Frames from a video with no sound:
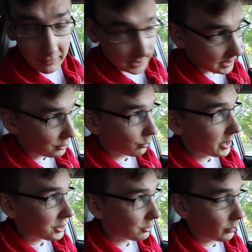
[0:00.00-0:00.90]
of a
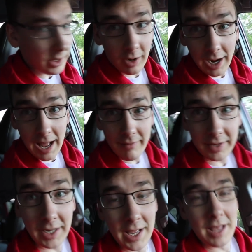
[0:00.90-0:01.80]
situation we are
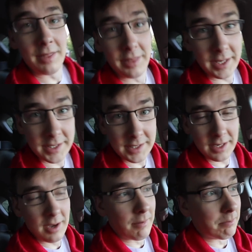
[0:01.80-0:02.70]
having this
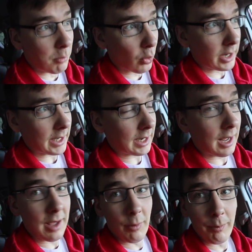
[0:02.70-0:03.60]

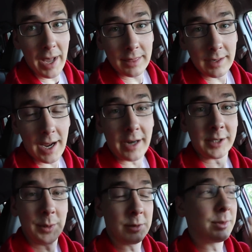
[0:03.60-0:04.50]
morning. Beth and I are
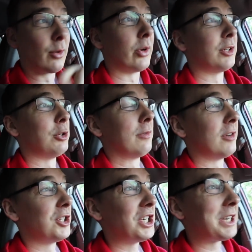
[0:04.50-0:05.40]
supposed to be going to
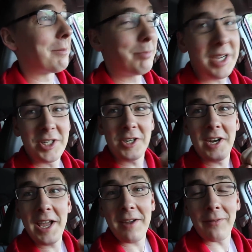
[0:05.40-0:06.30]
Virginia Beach
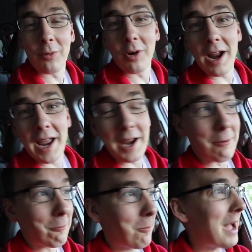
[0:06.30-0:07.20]
today for a
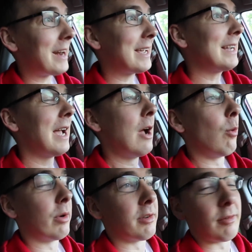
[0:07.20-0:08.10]
wedding.
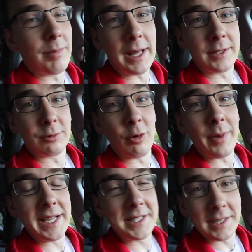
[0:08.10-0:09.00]
One of Beth's
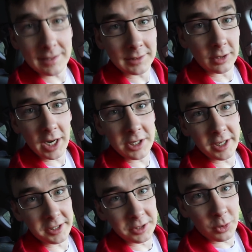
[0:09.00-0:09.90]
roommates.
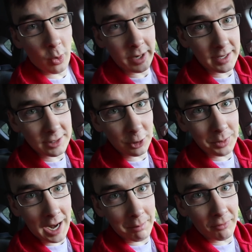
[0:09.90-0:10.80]
Congratulations, Courtney.
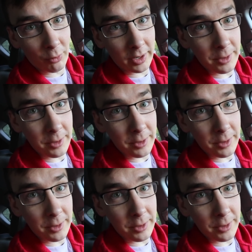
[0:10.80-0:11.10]
Super happy for